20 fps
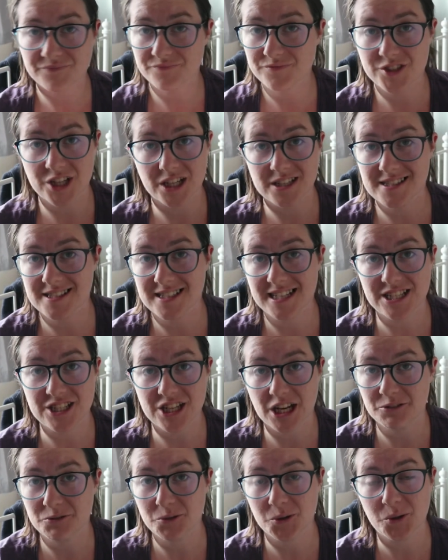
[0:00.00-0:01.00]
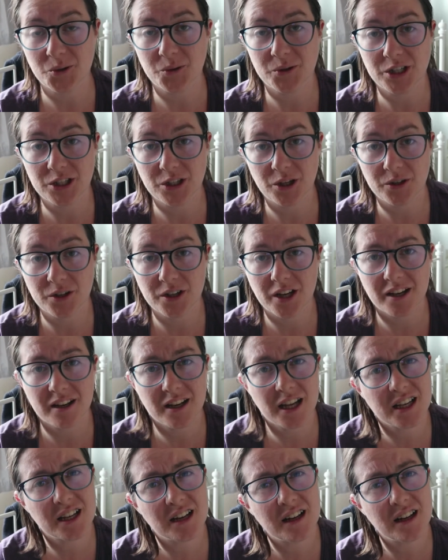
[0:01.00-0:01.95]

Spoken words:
just in general, you know, you're kind of like,